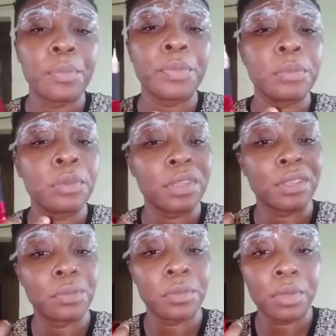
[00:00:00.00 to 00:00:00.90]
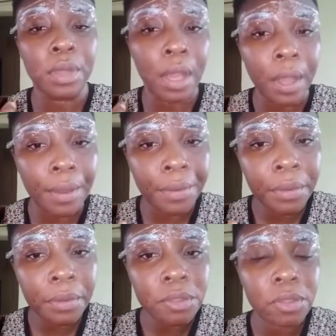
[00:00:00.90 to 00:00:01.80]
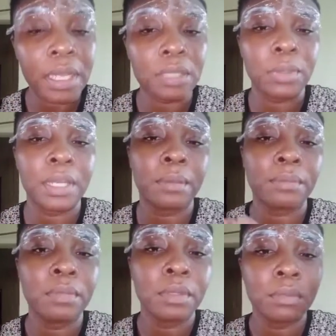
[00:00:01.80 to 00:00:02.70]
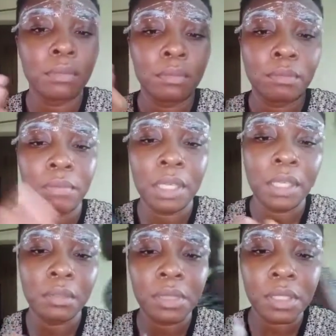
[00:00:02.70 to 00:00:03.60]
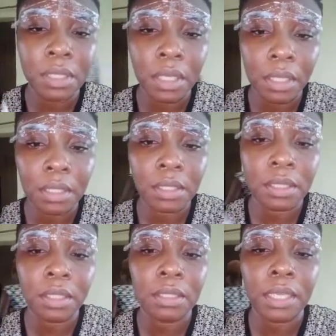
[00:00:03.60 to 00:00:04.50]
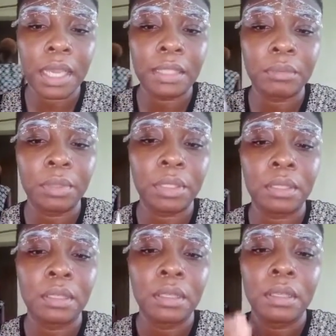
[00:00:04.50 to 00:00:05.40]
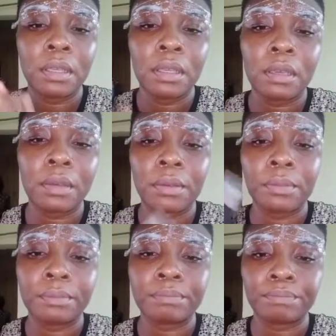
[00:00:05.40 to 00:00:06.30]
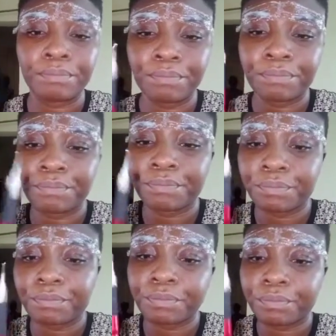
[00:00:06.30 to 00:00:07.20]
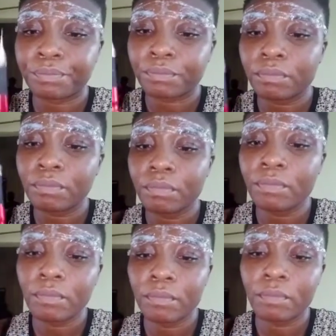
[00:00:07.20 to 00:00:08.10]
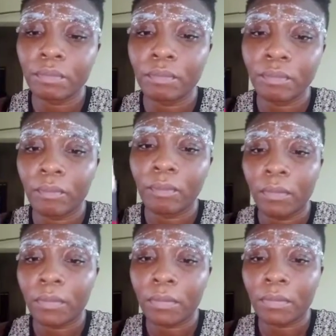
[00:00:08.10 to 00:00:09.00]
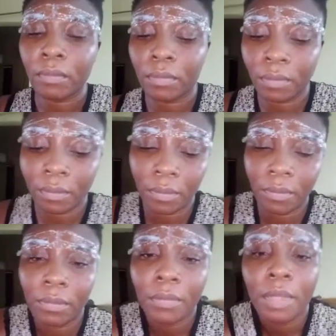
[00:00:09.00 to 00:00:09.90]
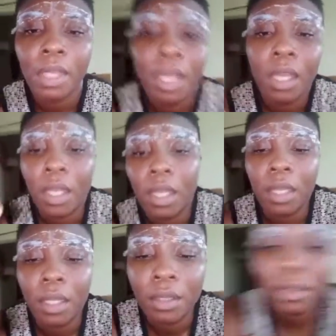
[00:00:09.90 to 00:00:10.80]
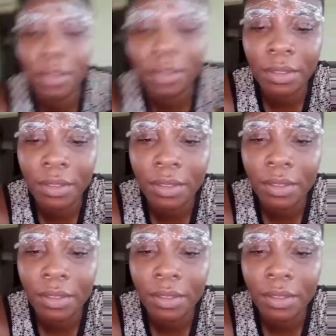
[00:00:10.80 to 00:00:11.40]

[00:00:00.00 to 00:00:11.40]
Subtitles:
a 2 hour pin. But come to think of it, if you have a 1 hour pin, I think that would still do very well. I feel it will still do the work very well for you,